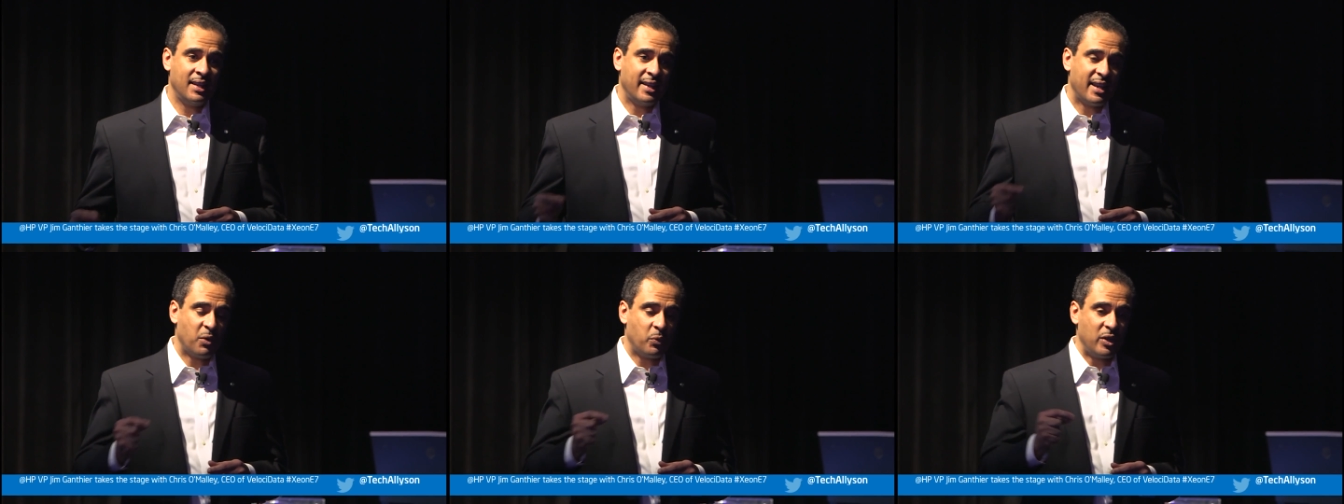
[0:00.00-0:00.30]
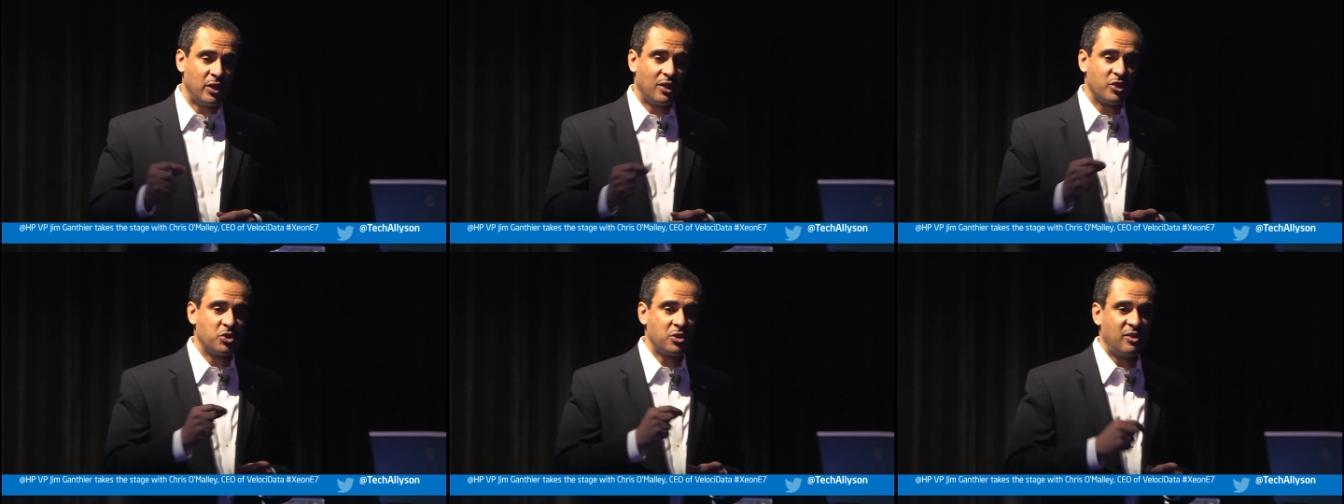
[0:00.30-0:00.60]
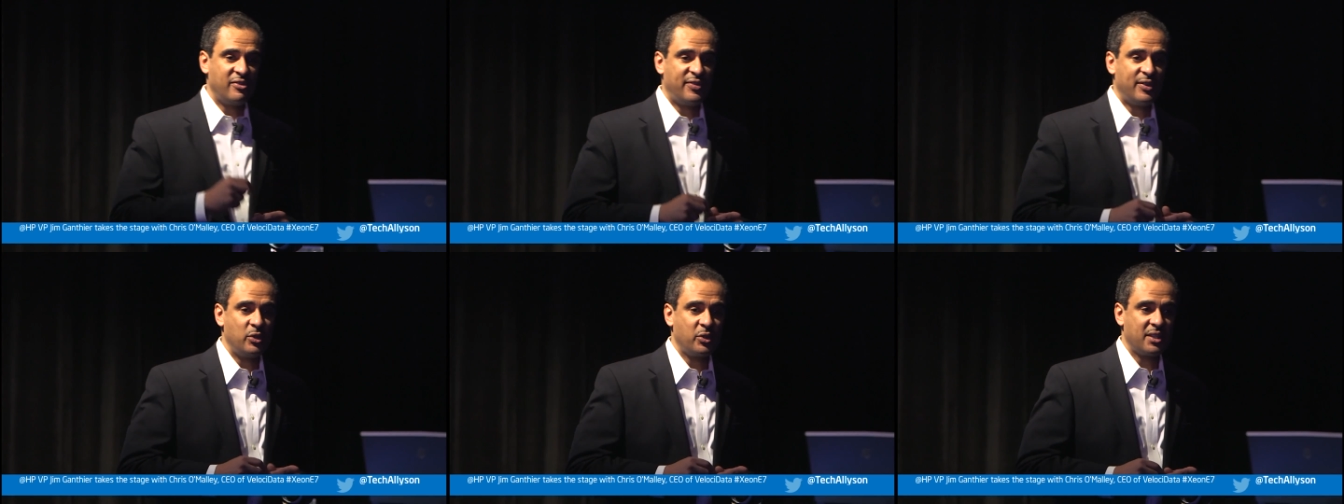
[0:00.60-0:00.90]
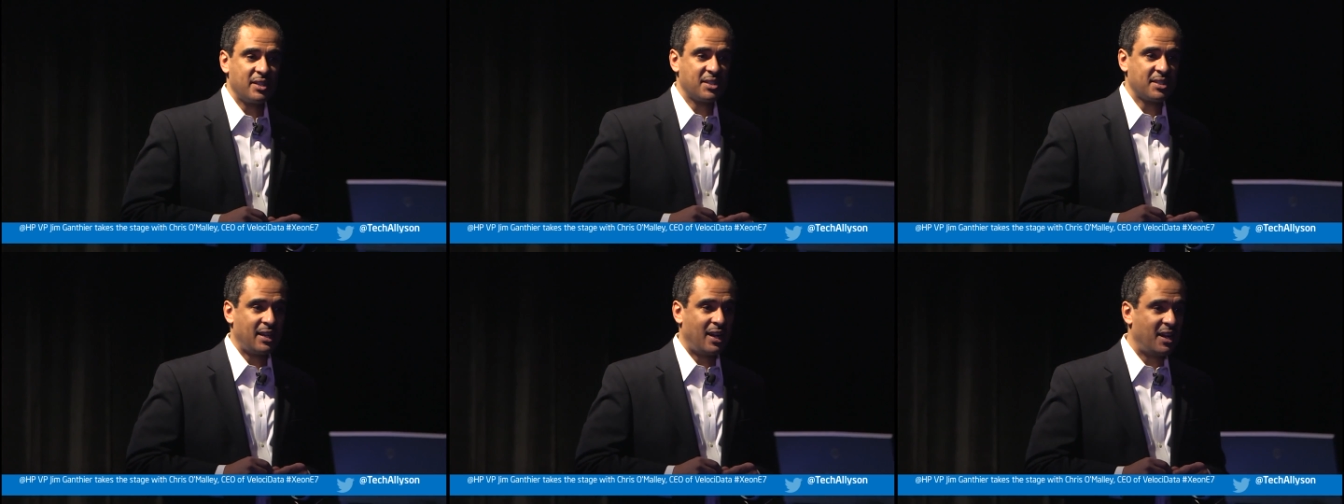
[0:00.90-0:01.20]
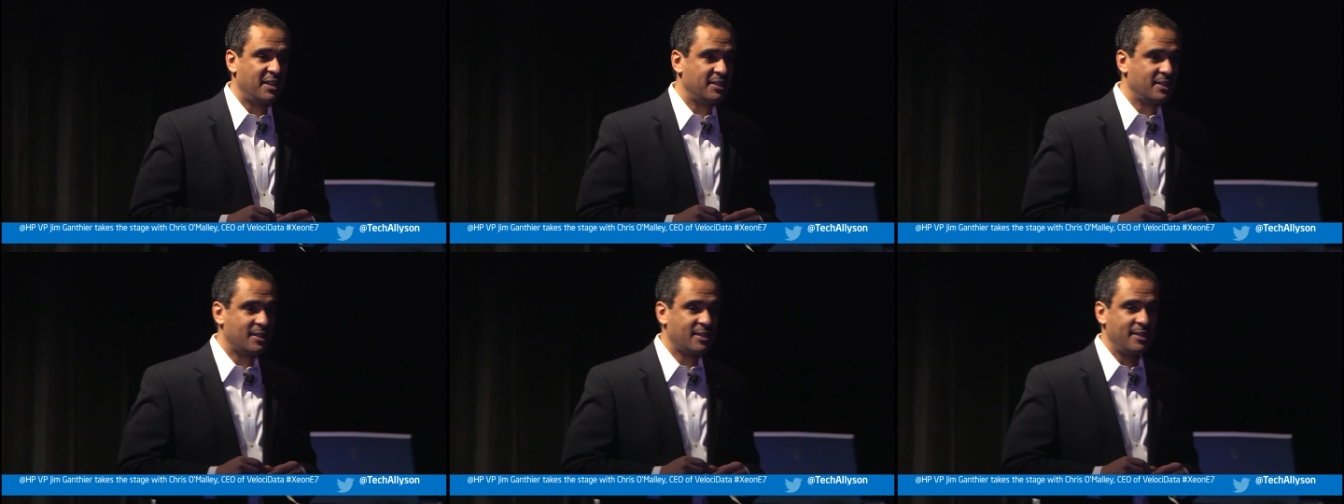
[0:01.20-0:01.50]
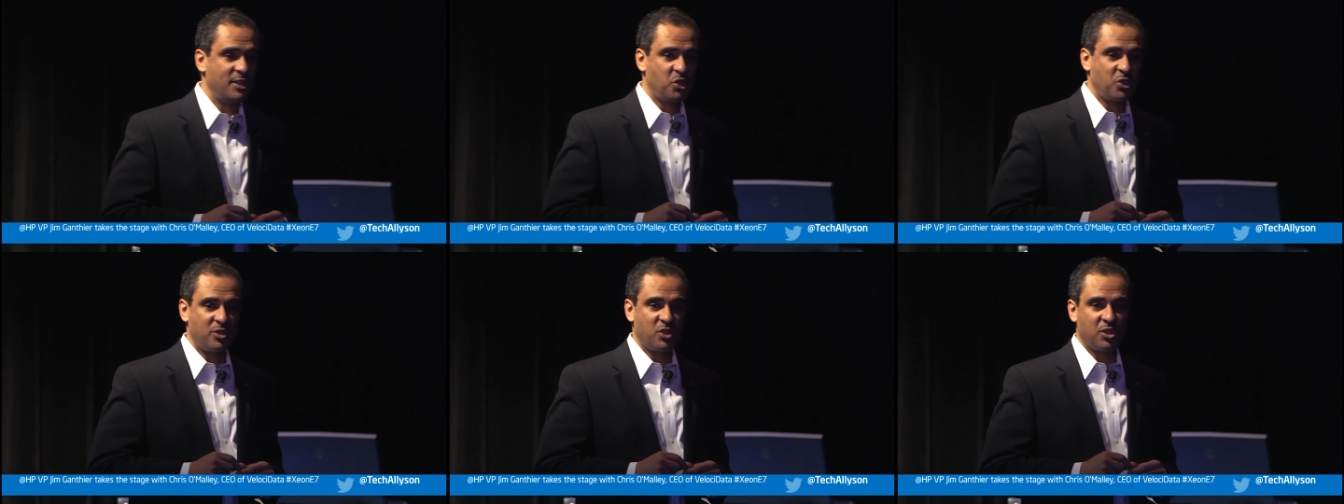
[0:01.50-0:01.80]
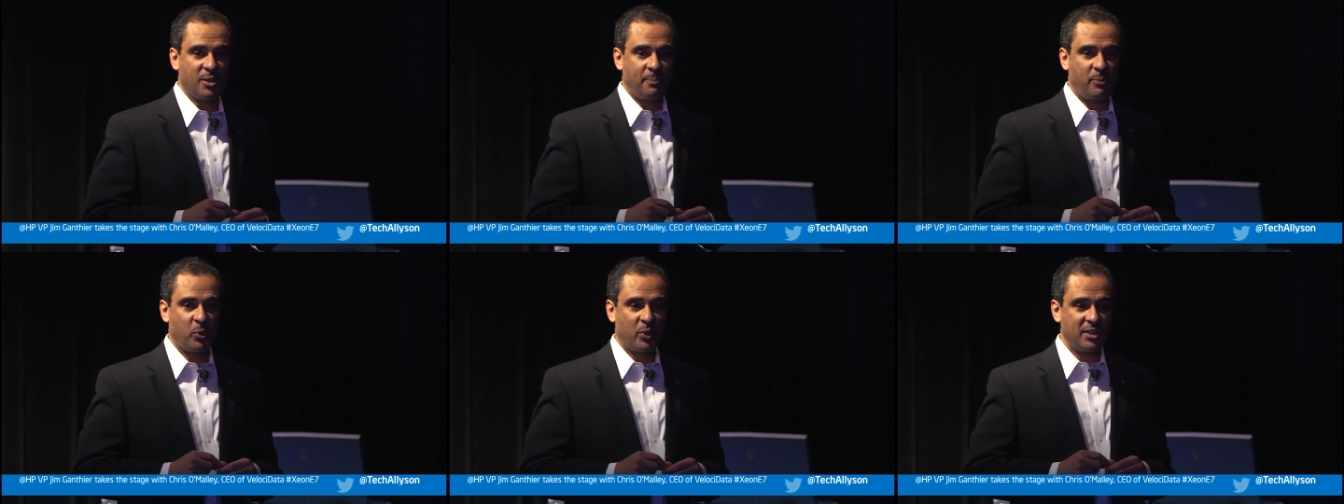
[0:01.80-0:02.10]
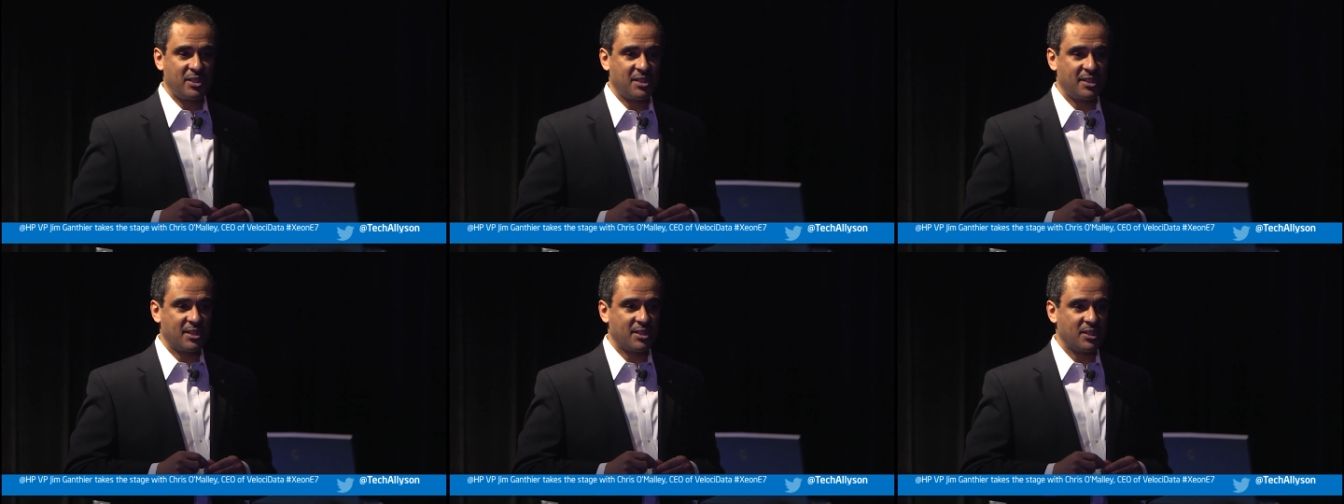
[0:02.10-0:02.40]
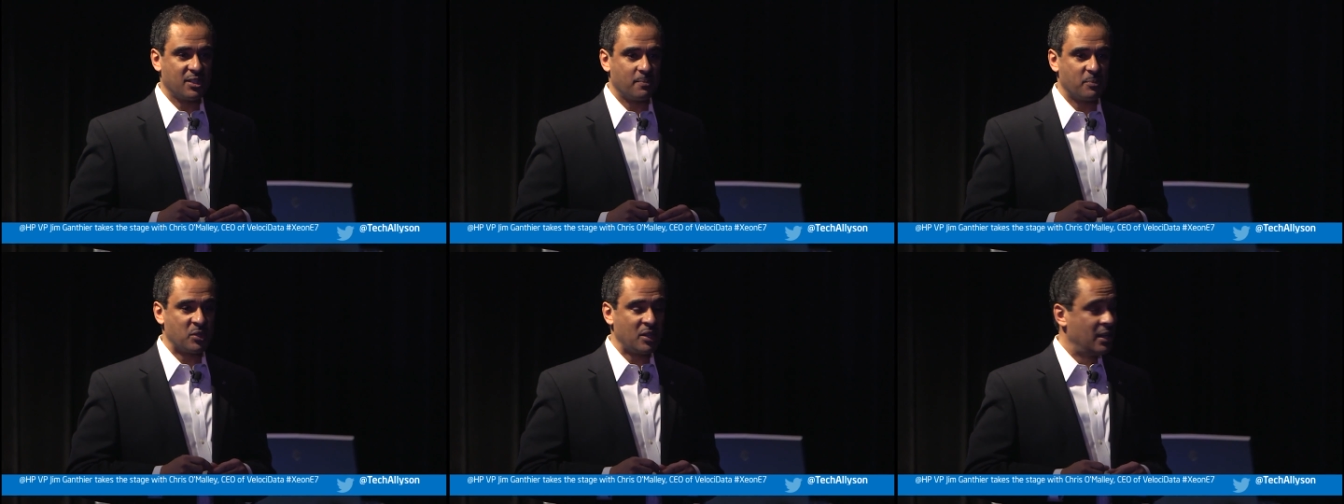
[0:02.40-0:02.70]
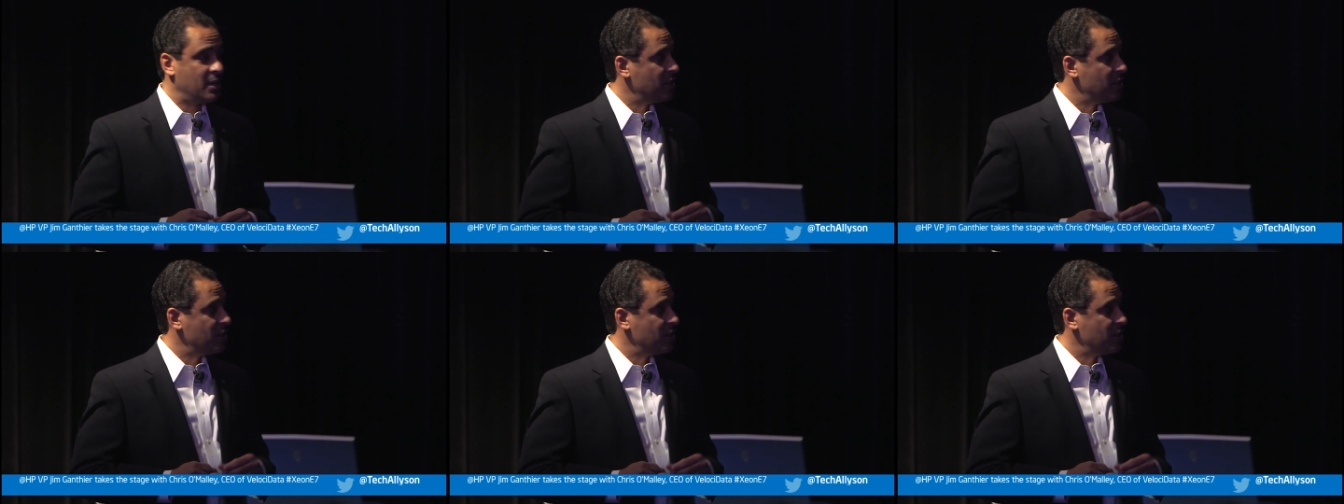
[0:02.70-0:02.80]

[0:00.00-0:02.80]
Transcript: and we also focused on decision support systems.